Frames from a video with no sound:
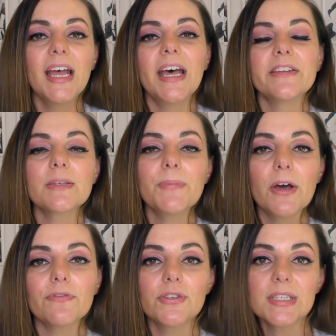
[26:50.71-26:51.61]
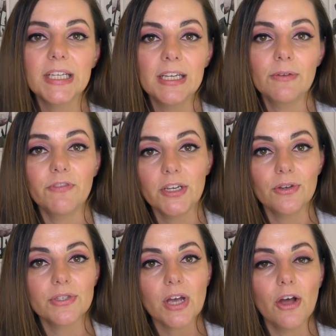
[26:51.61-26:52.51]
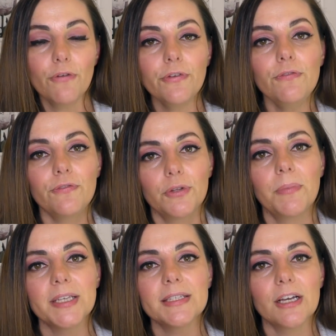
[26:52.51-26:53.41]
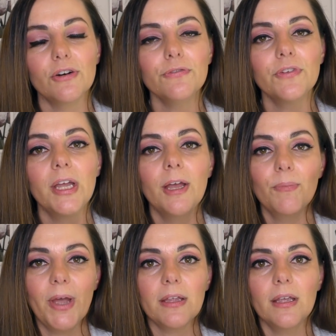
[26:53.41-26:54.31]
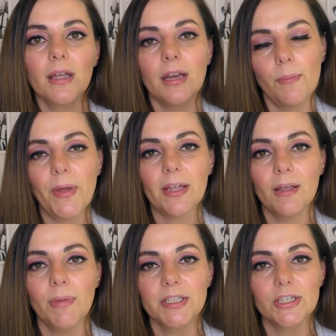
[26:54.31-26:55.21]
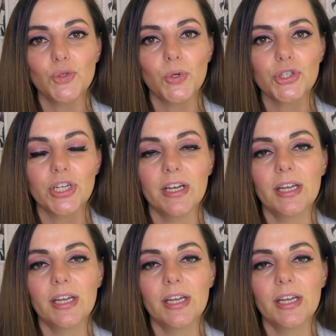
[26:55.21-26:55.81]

and as a part of those cleaning videos, I often film myself packing and unpacking my dishwasher,